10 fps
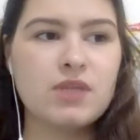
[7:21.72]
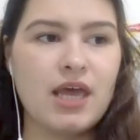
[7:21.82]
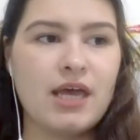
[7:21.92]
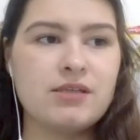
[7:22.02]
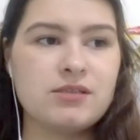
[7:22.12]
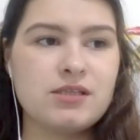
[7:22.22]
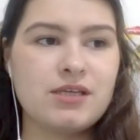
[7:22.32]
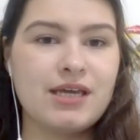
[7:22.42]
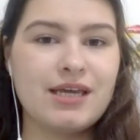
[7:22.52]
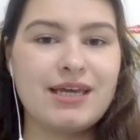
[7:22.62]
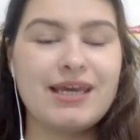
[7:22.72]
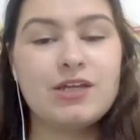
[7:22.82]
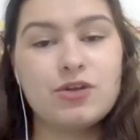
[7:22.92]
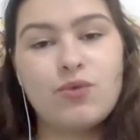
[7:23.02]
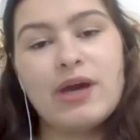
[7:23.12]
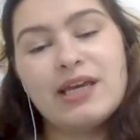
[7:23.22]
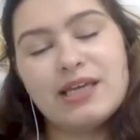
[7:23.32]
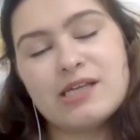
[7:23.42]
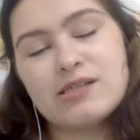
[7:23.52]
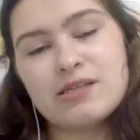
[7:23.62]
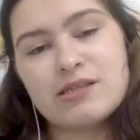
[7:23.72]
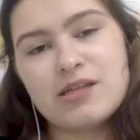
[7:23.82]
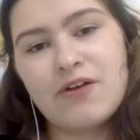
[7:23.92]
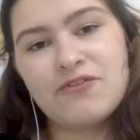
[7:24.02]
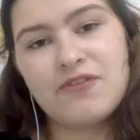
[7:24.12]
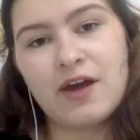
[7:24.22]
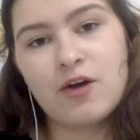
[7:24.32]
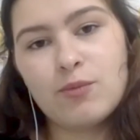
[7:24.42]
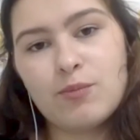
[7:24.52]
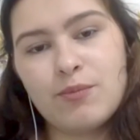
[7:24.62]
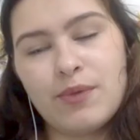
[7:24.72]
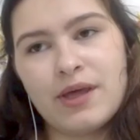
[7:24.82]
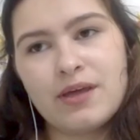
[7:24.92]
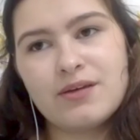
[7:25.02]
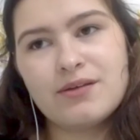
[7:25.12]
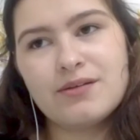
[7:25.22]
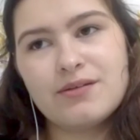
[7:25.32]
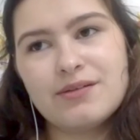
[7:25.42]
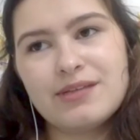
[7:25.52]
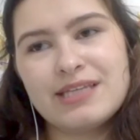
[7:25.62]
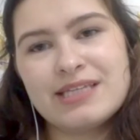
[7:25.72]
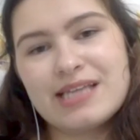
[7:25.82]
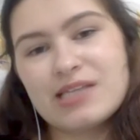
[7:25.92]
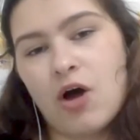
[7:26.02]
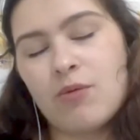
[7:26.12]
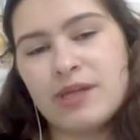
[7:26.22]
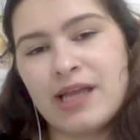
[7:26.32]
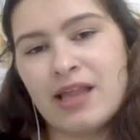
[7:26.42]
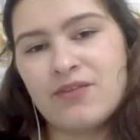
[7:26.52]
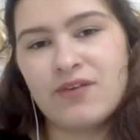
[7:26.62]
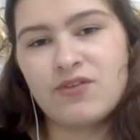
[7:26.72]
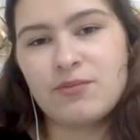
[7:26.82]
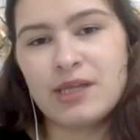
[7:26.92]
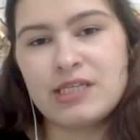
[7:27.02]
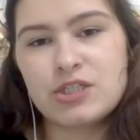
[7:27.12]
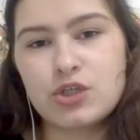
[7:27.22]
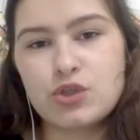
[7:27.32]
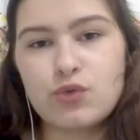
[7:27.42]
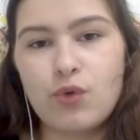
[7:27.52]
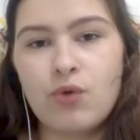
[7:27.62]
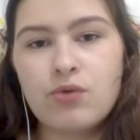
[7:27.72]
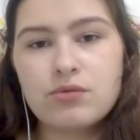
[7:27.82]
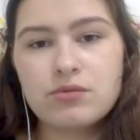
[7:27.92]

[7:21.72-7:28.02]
And in a way, yes, it's not fair, but this has all been out of everybody's control.